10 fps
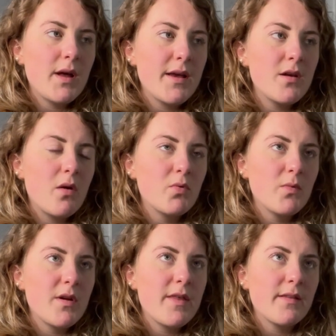like, you know, I wouldn't
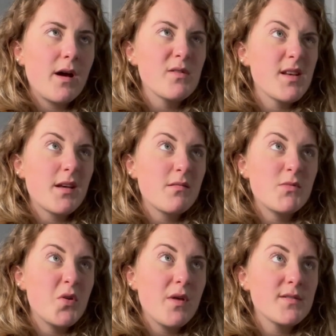want to think that I was like
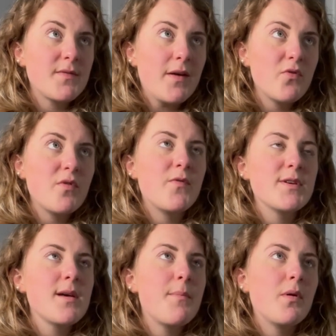2,500, for
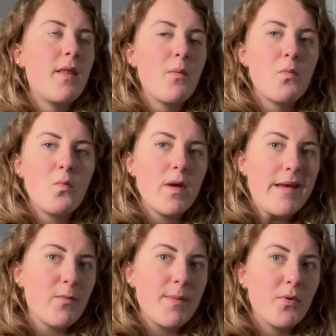example, and then
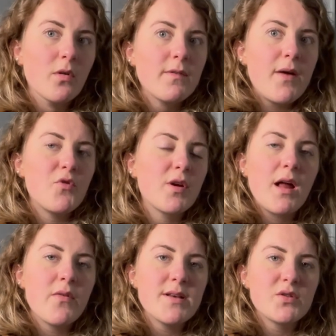we pull 500
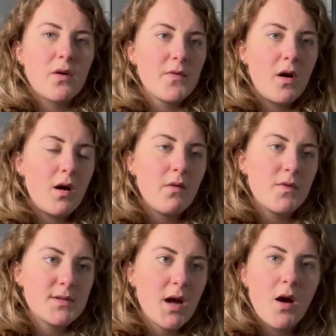calories off
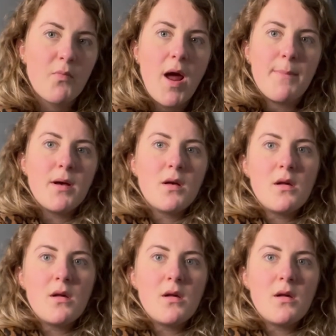the start of prep,